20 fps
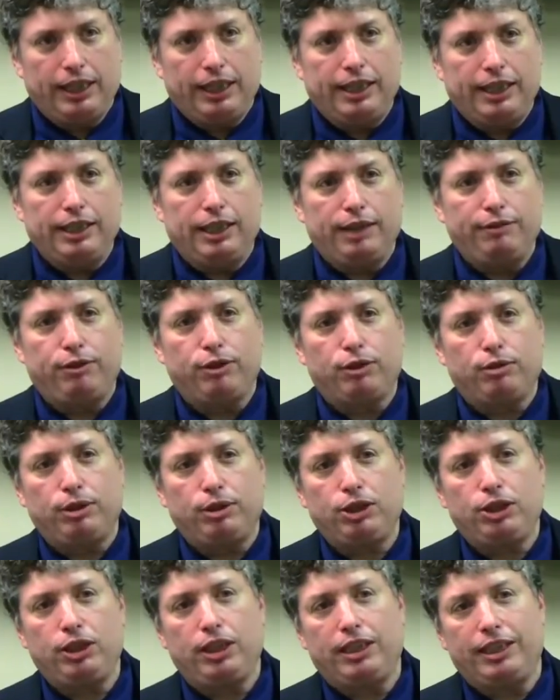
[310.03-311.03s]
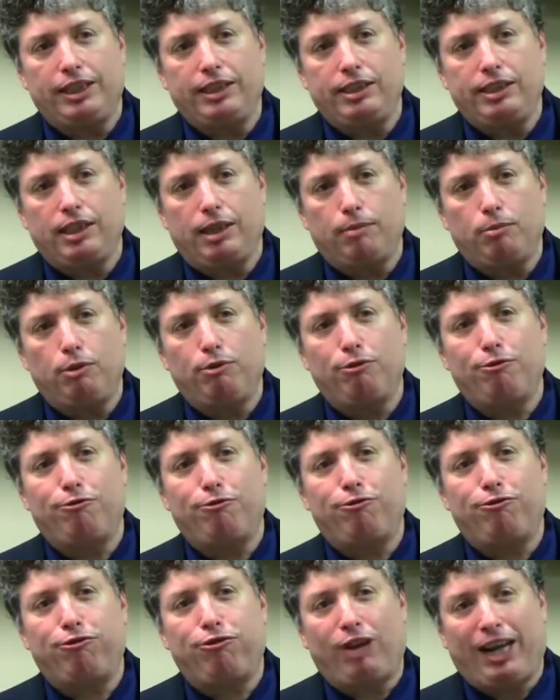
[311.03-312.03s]
And therefore, Christian Islam was
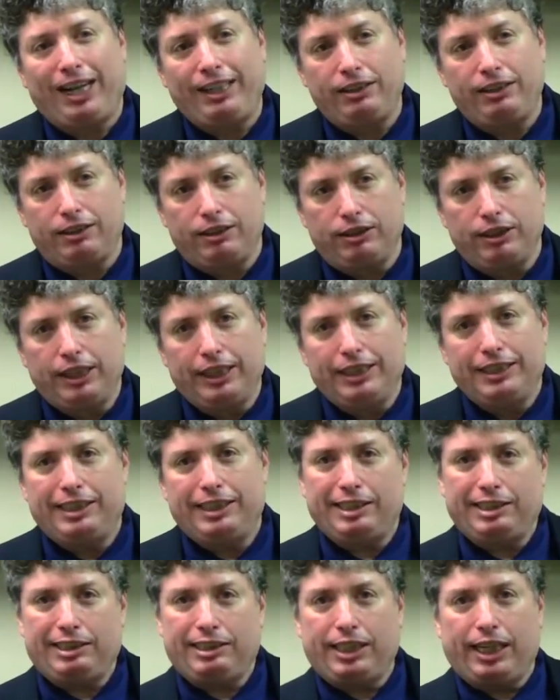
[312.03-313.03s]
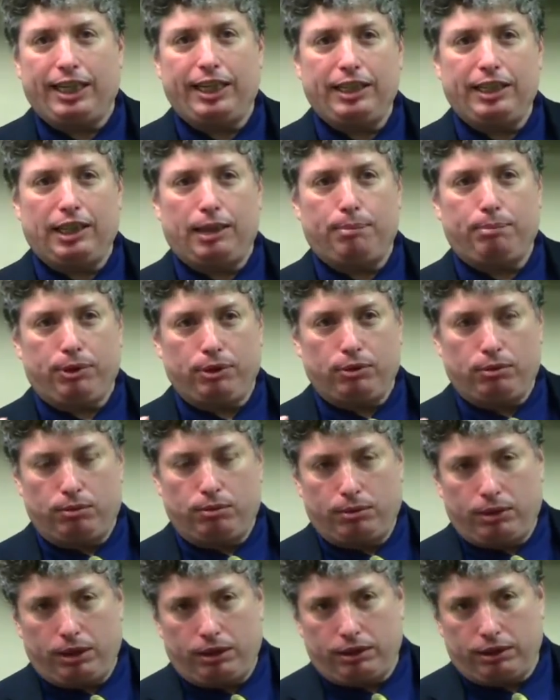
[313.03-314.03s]
vital to setting up the
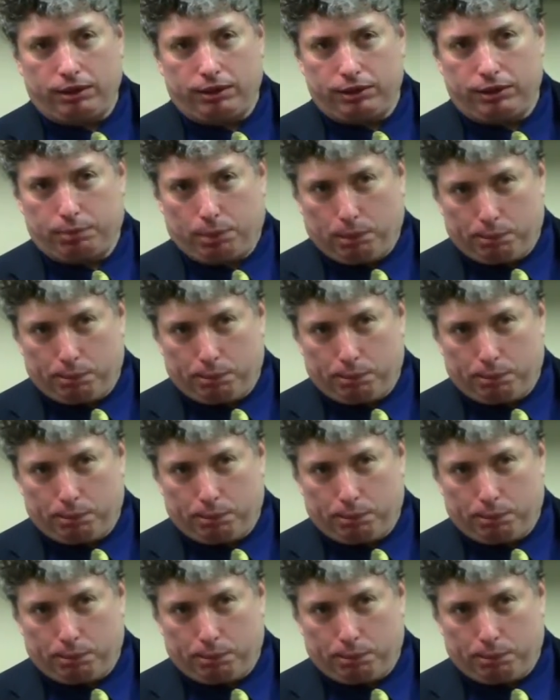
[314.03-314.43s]
world,